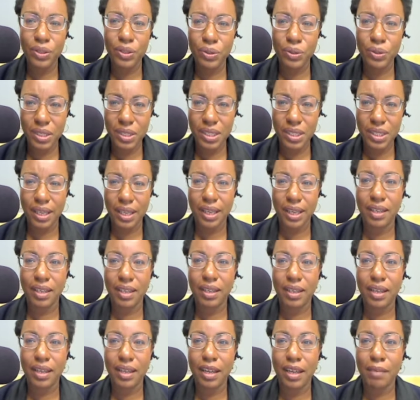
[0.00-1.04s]

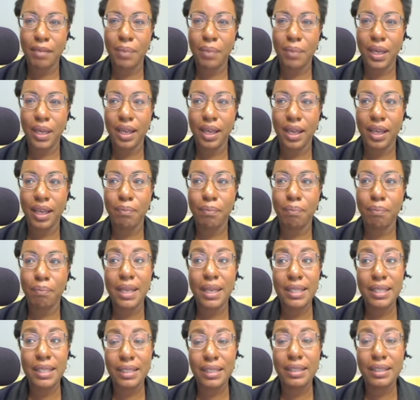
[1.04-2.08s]
Houston um, being
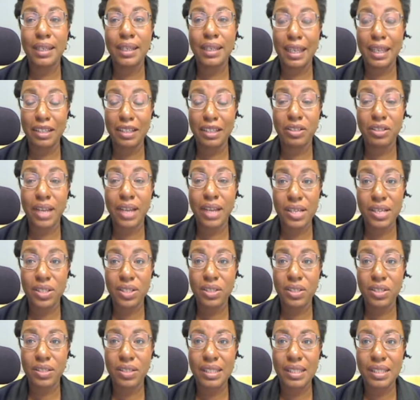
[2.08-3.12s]
basically an
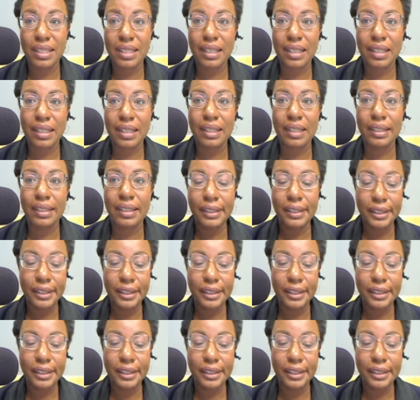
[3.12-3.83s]
international city,